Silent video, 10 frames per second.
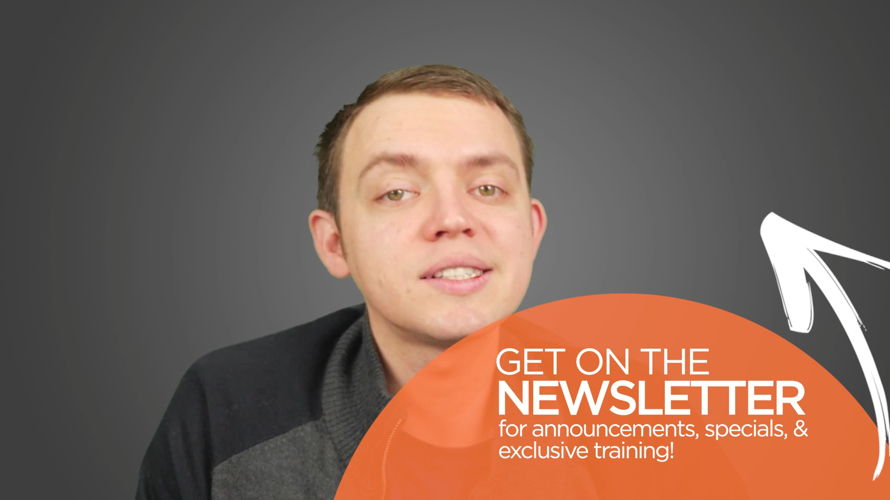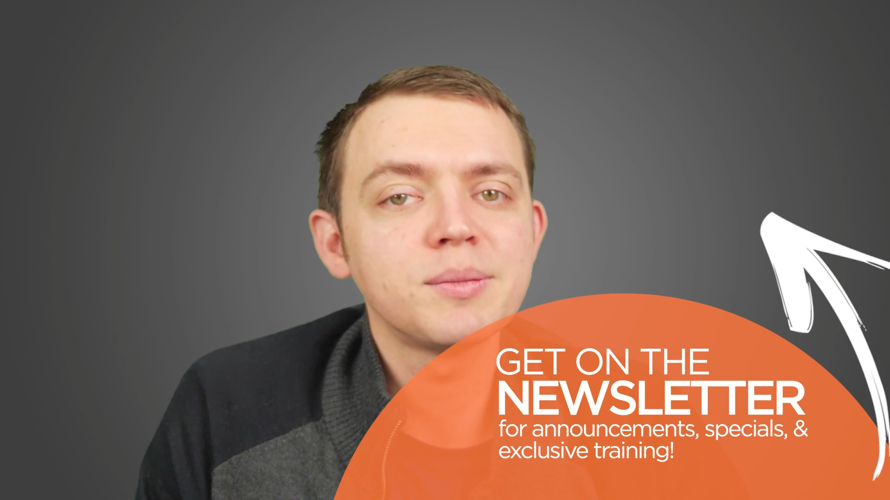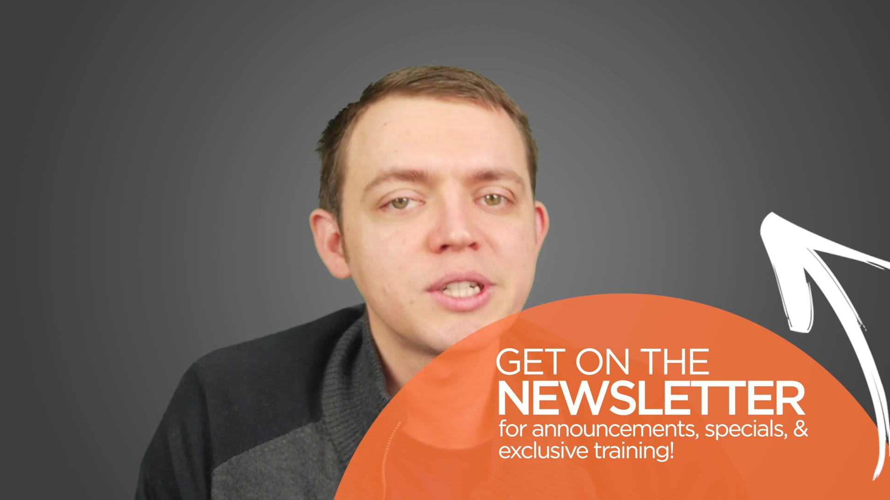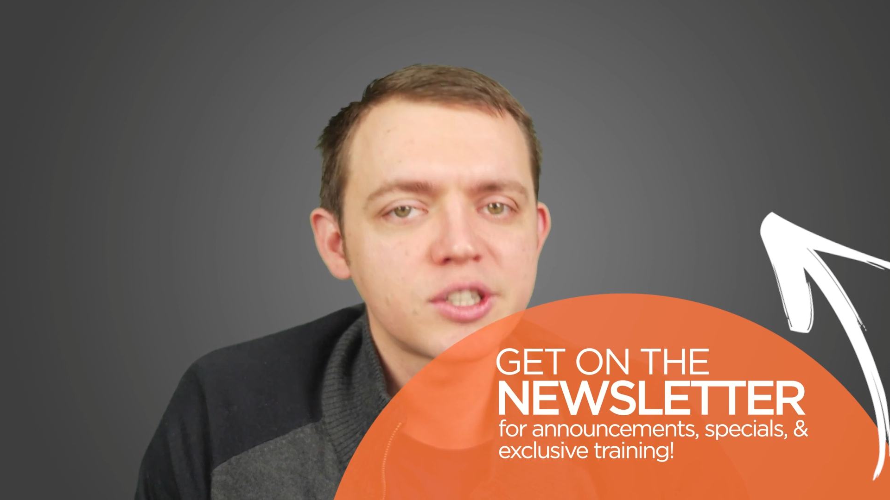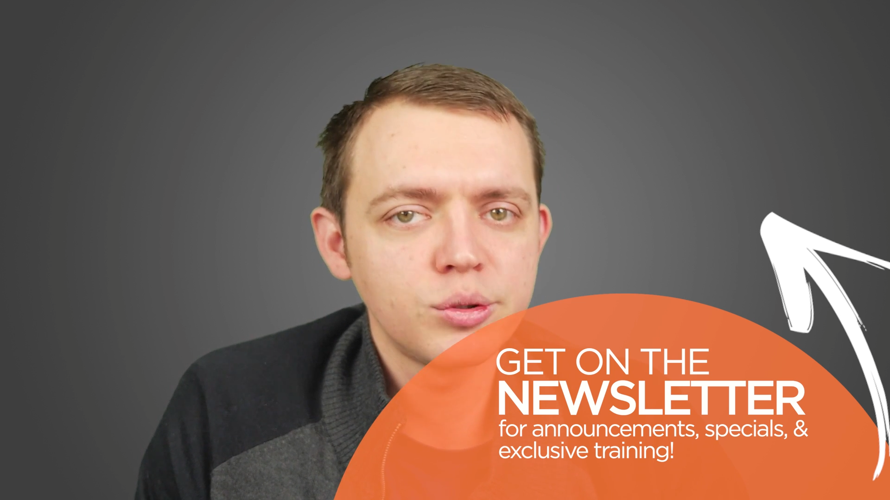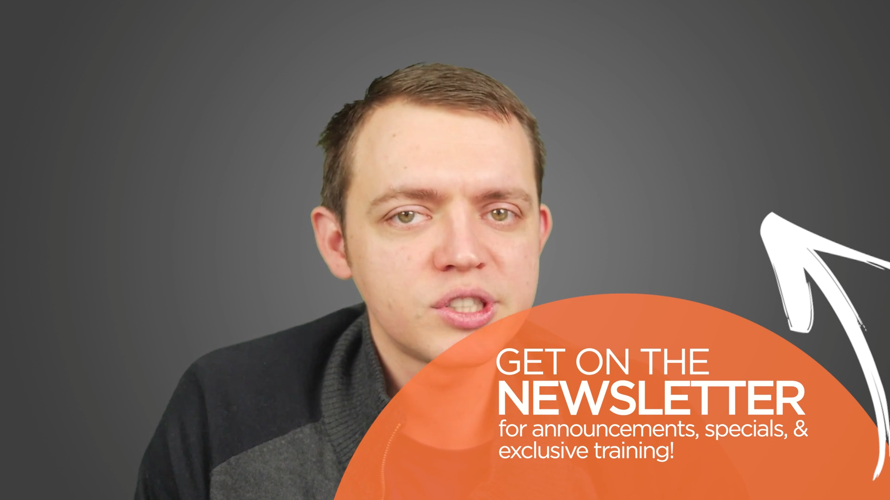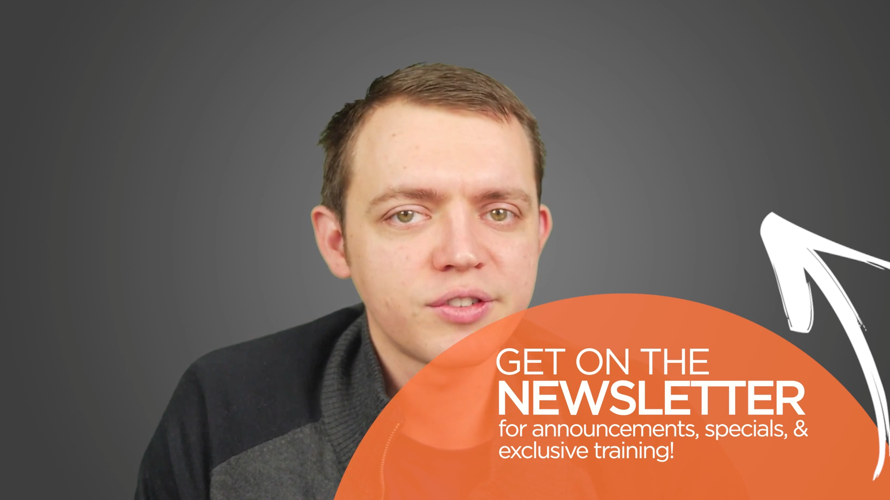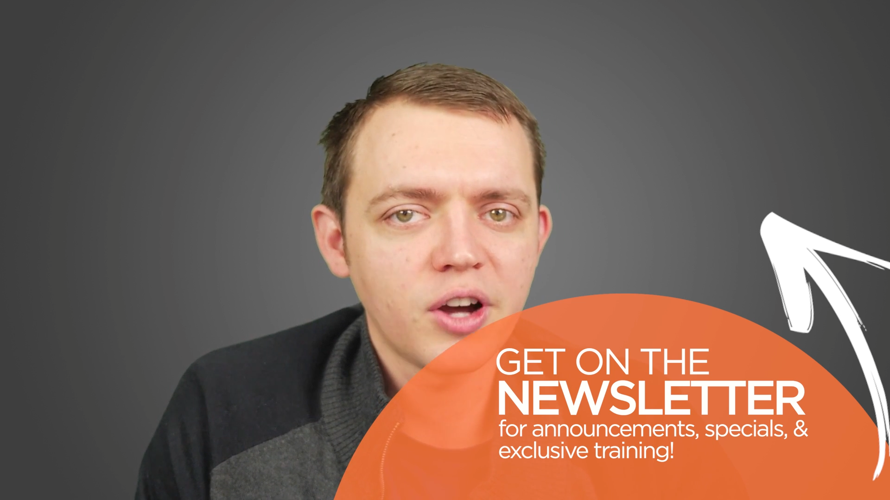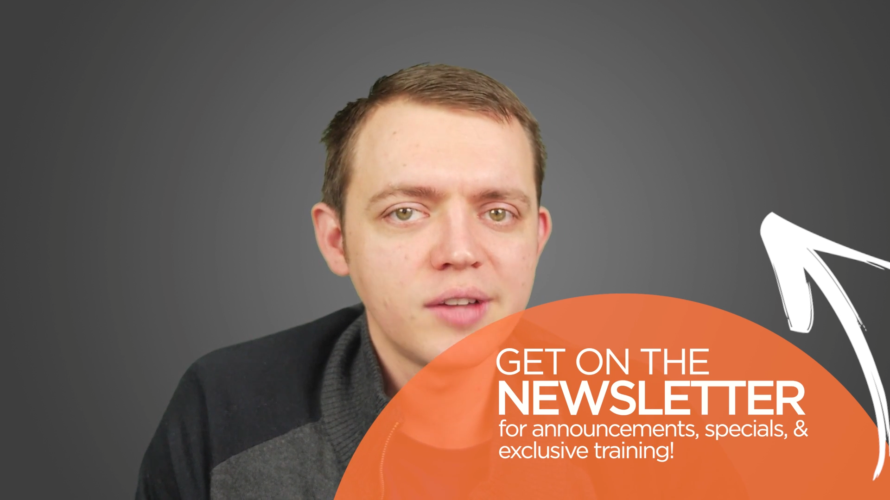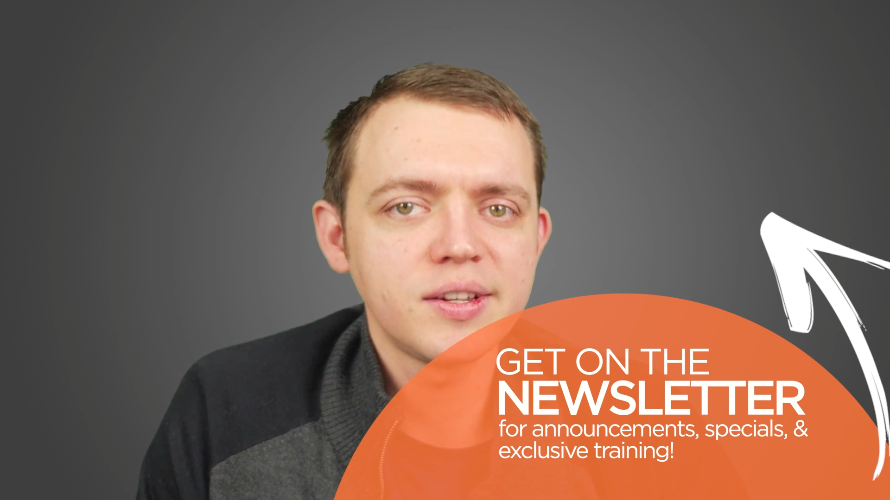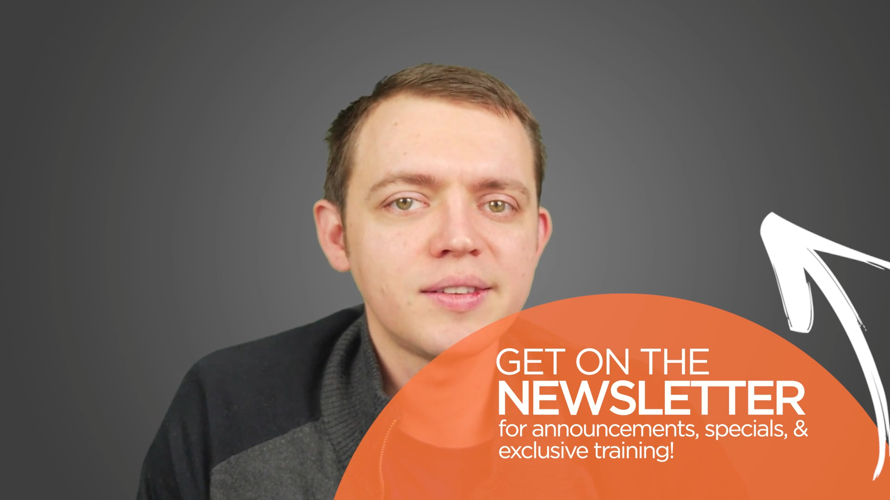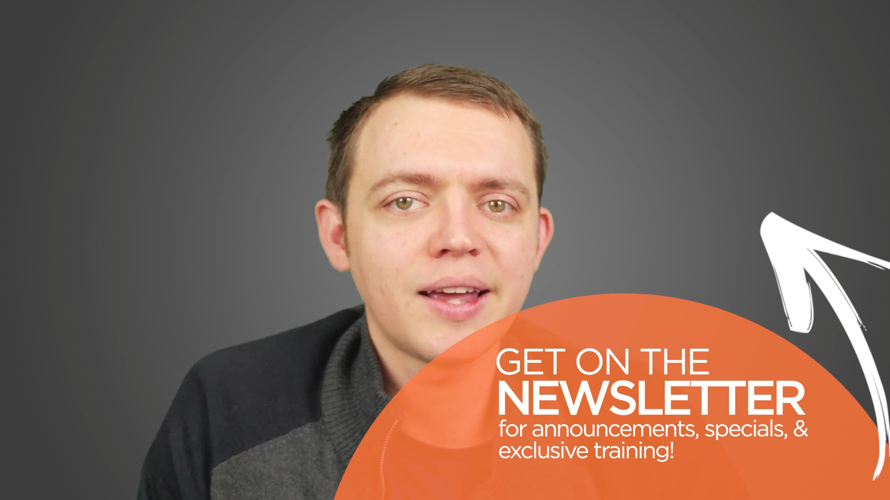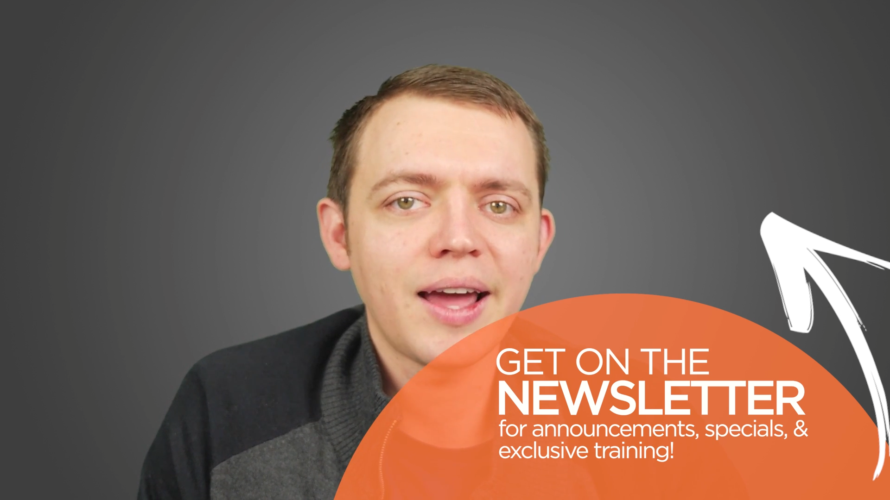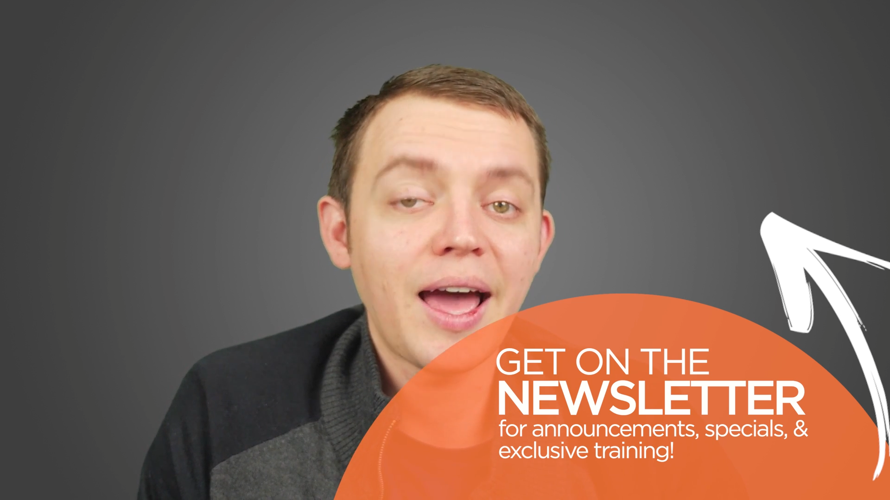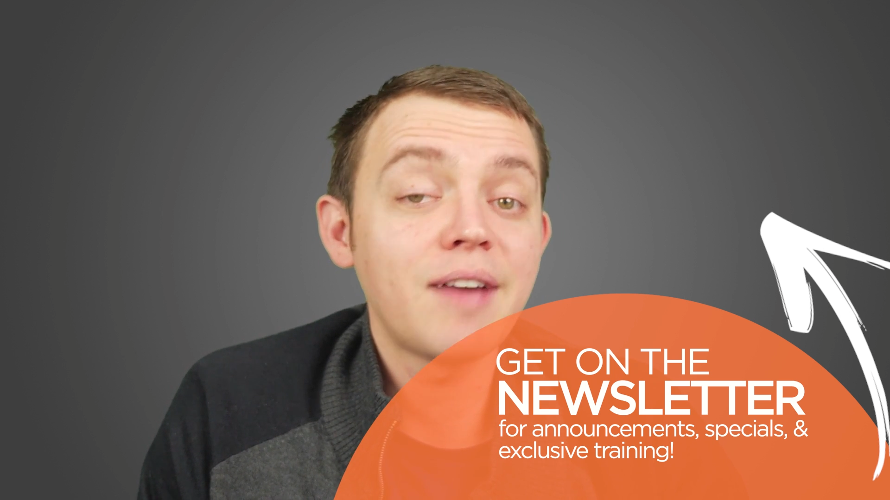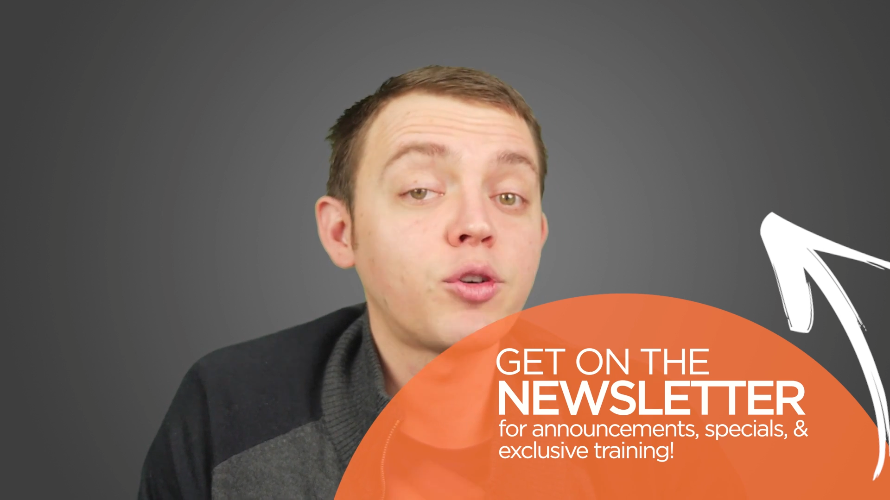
some exclusive content that I have